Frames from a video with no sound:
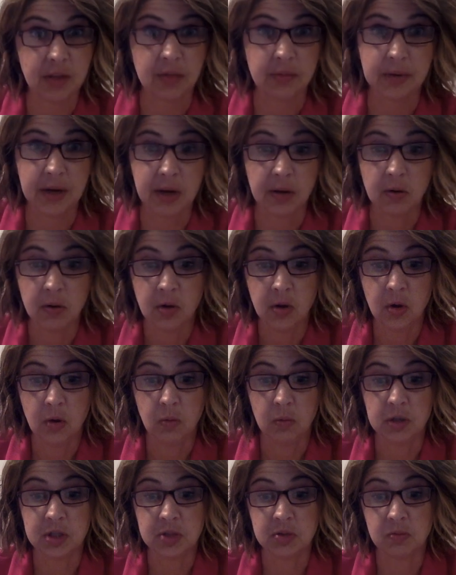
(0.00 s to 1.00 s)
3,
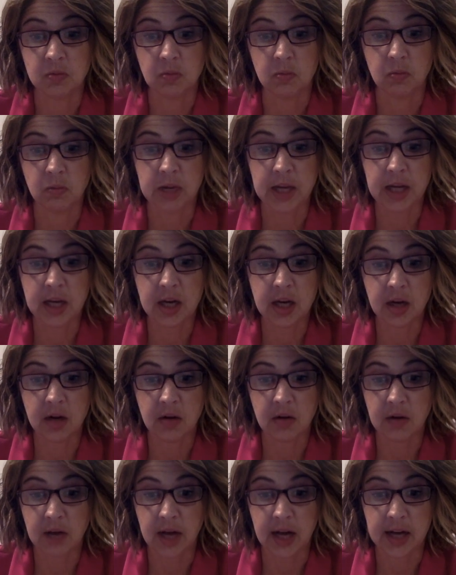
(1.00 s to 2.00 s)
which we
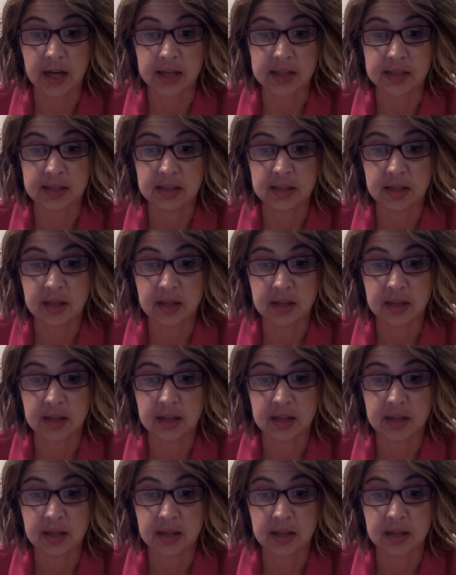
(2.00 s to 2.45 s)
know as,